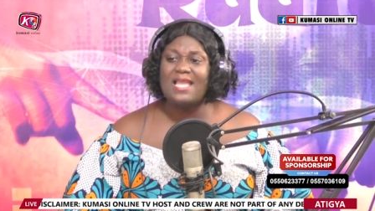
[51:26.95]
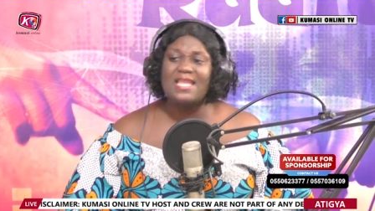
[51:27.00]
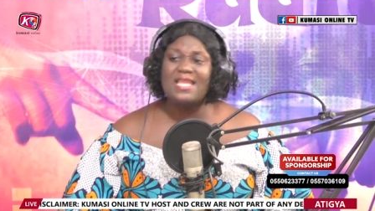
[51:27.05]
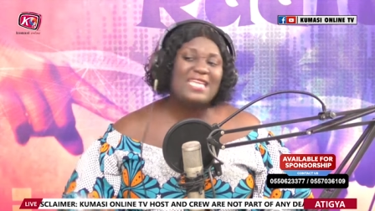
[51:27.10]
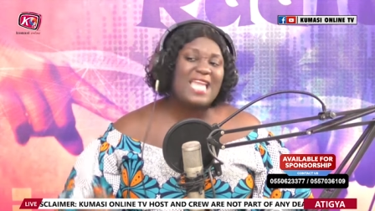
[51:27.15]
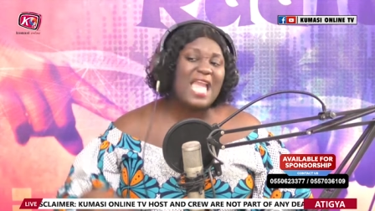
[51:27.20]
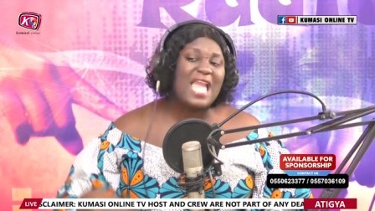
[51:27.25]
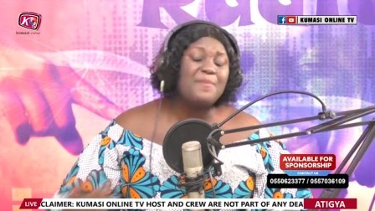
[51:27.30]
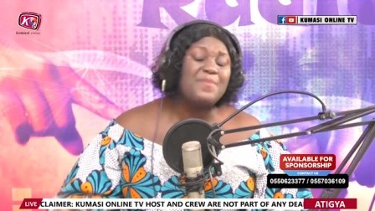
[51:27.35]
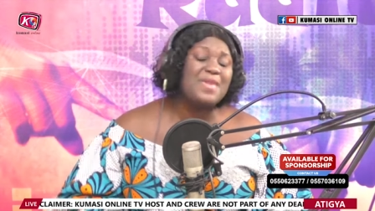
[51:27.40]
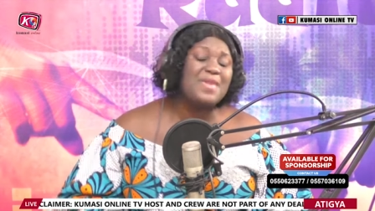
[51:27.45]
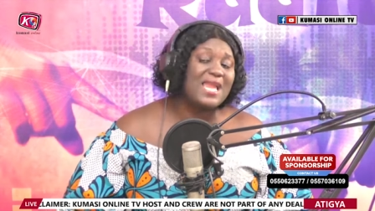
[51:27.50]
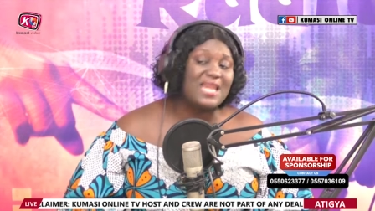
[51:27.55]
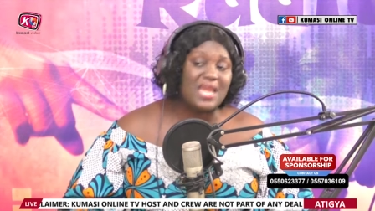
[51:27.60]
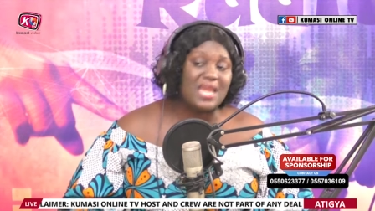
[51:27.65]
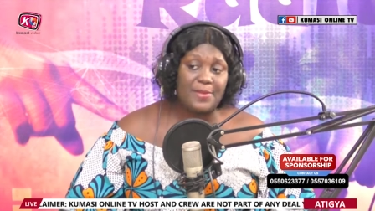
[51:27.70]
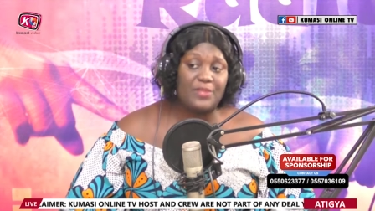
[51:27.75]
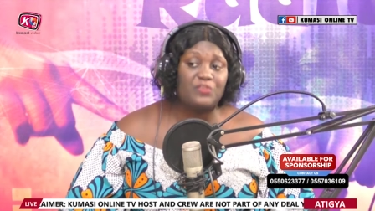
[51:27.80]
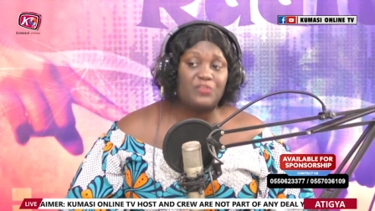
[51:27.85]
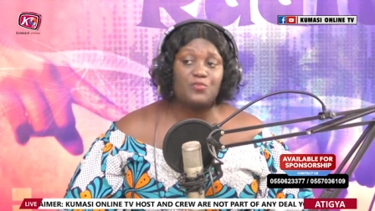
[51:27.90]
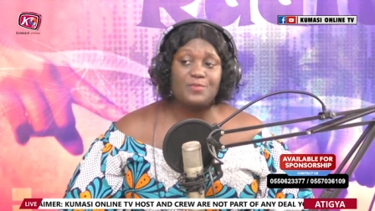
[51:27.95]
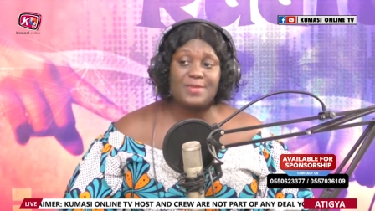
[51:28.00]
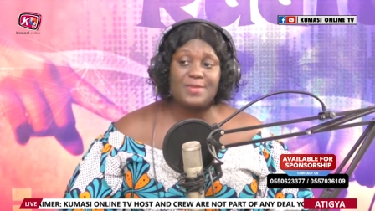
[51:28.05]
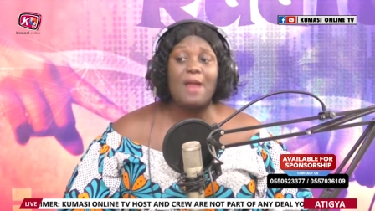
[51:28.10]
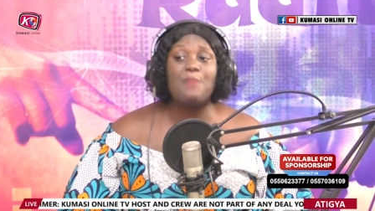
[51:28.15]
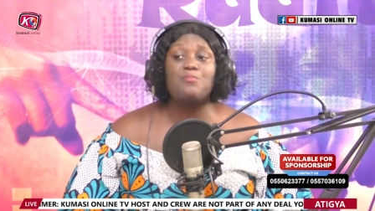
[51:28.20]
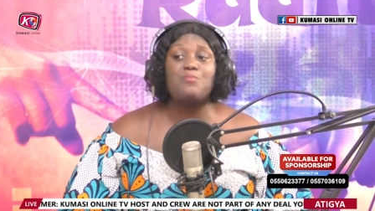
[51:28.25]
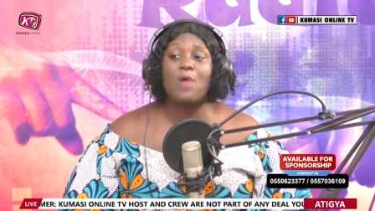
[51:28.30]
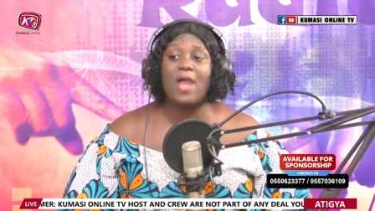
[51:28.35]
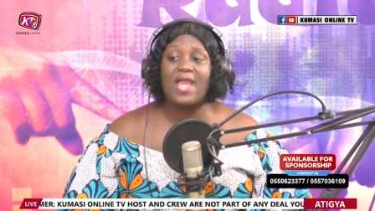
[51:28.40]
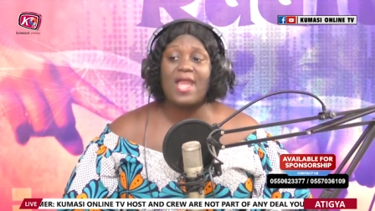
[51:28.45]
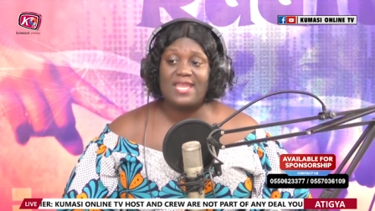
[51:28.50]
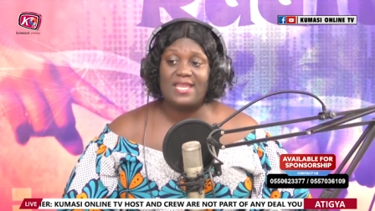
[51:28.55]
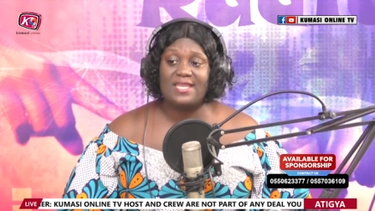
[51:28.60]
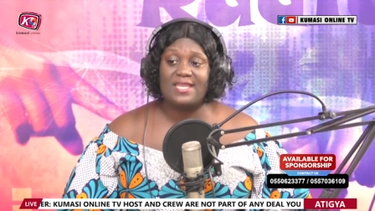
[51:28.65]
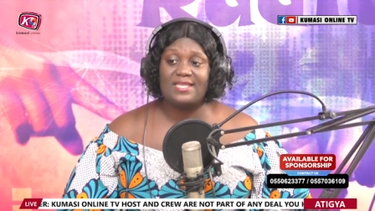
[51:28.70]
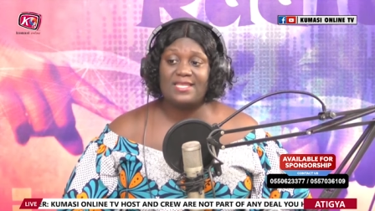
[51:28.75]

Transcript: Kebi anebe to me a boy,